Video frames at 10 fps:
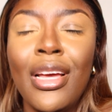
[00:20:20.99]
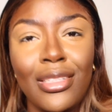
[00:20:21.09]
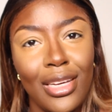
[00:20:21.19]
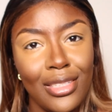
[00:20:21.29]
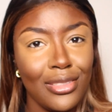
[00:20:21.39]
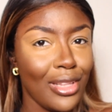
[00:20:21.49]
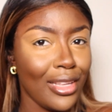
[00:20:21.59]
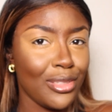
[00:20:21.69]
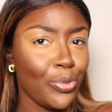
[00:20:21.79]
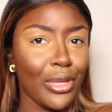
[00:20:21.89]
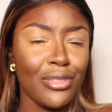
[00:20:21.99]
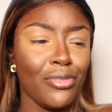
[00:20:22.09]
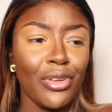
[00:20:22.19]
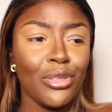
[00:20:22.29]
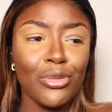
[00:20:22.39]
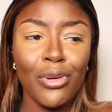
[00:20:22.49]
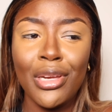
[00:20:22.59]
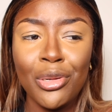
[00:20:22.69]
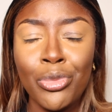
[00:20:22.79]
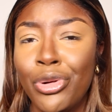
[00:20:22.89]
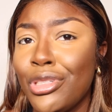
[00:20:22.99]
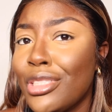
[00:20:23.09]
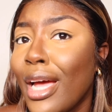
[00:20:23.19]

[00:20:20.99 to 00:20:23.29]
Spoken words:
that is like specific to any brush.